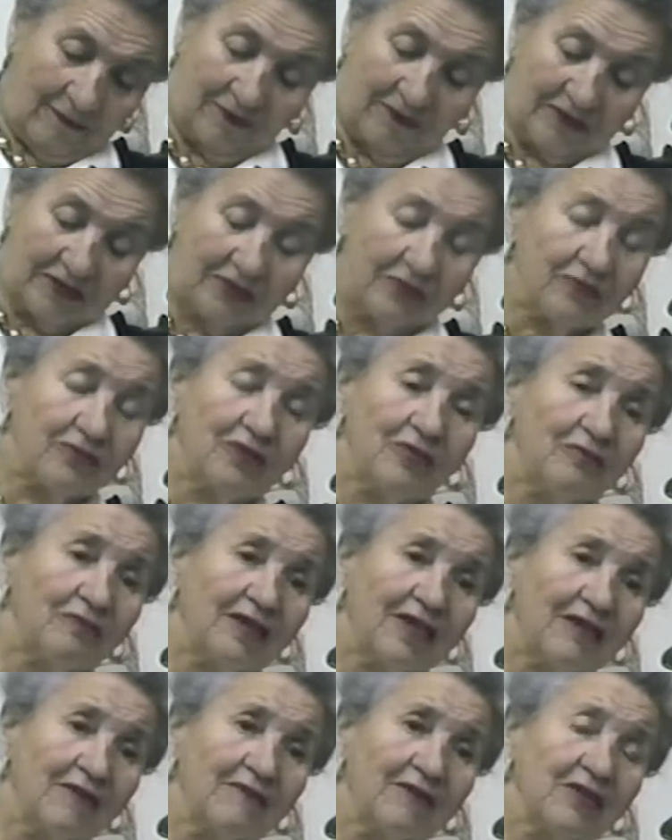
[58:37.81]
we went to
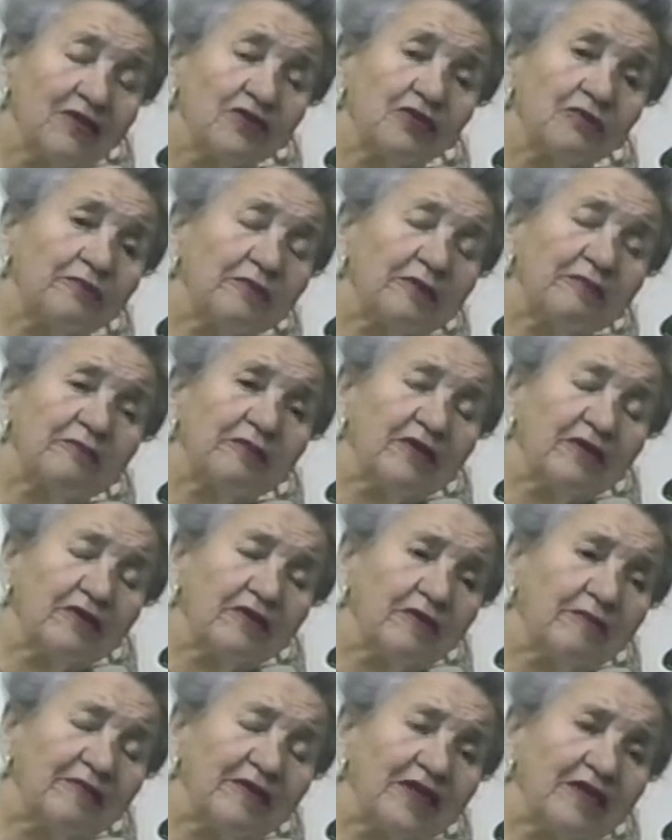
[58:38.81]
Cuba to
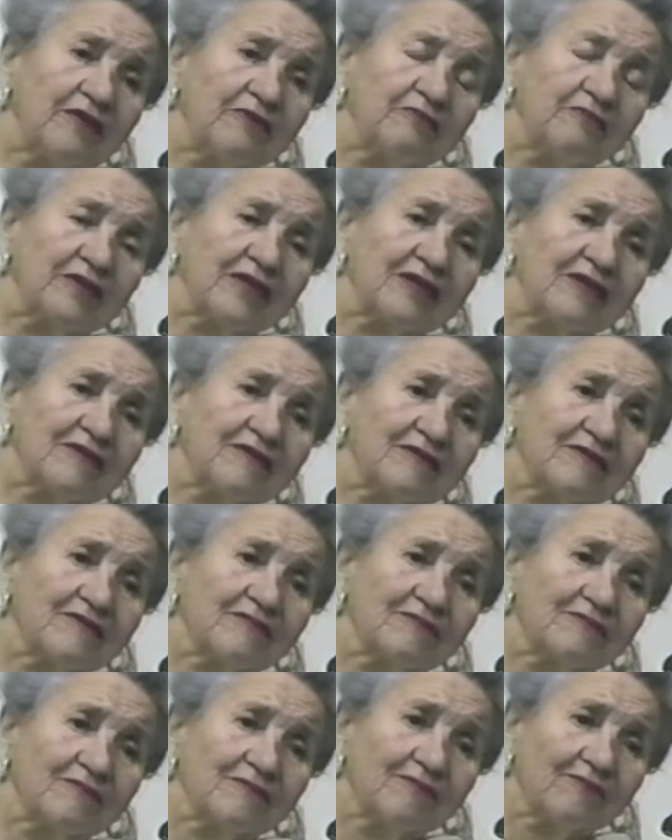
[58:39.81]
prepare the Bay of Pigs.
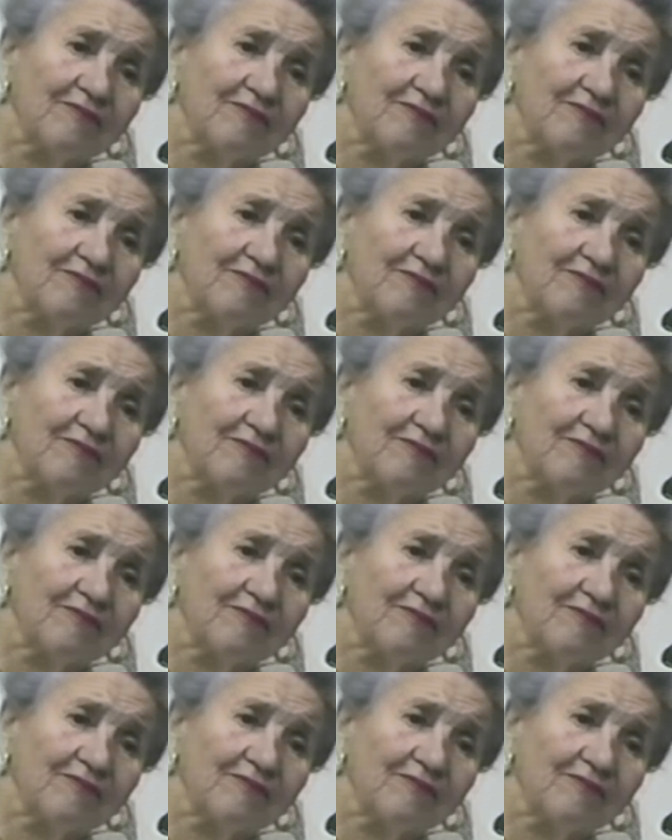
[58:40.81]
